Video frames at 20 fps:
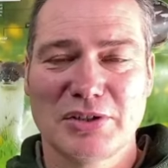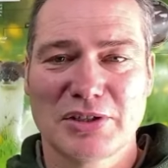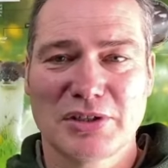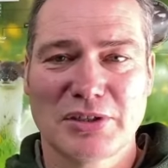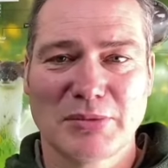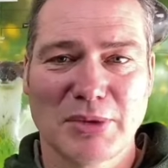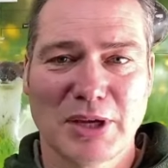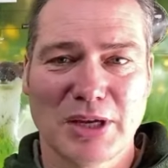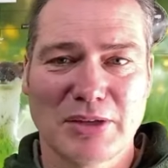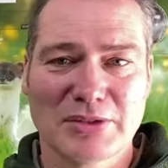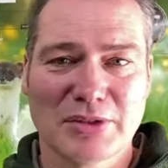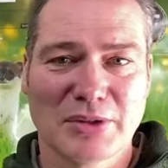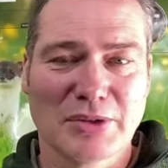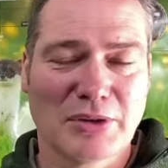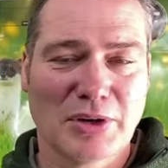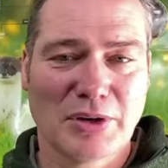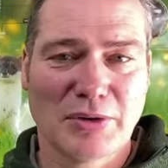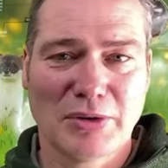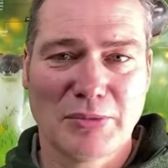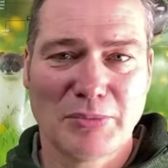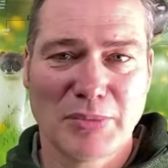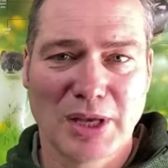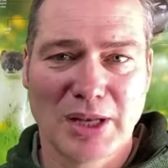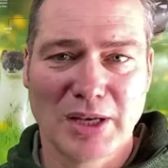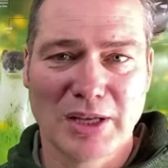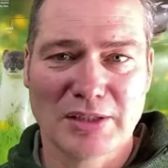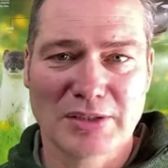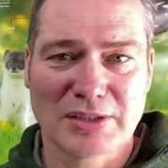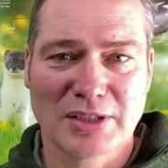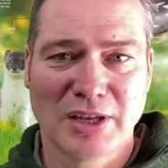just about to throw a
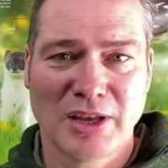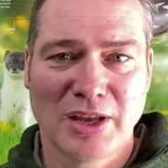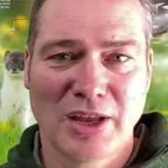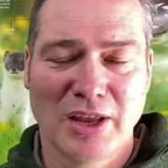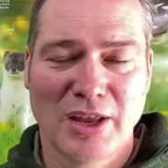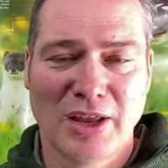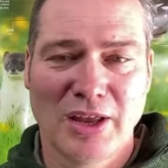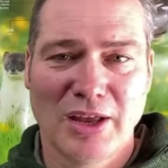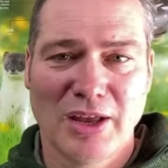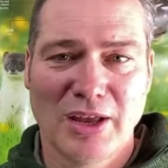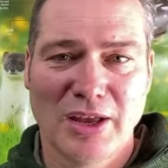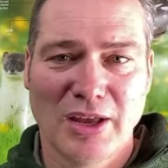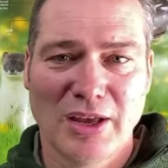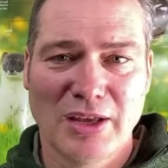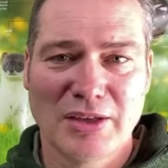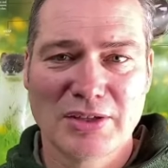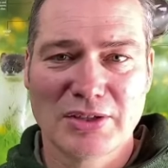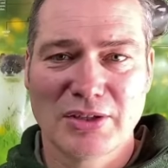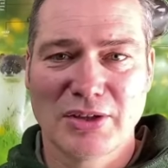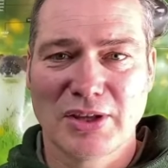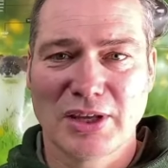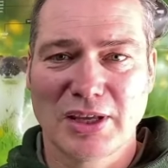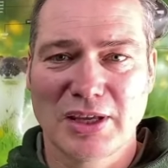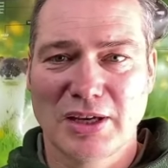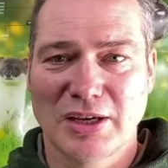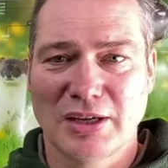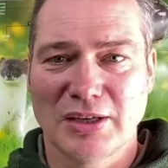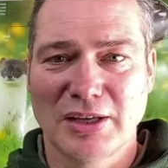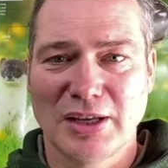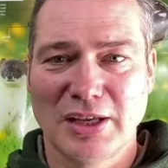pellet. So they
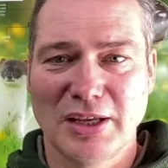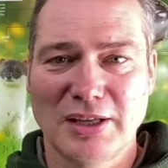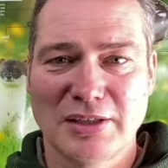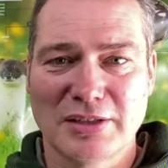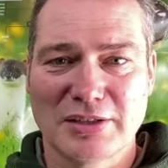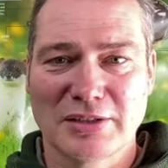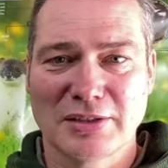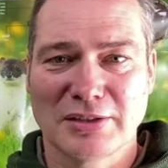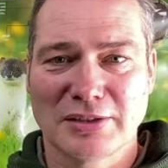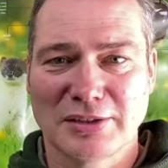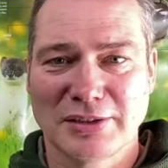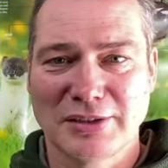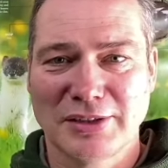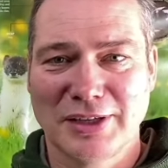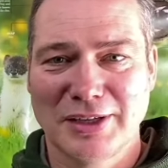can't eat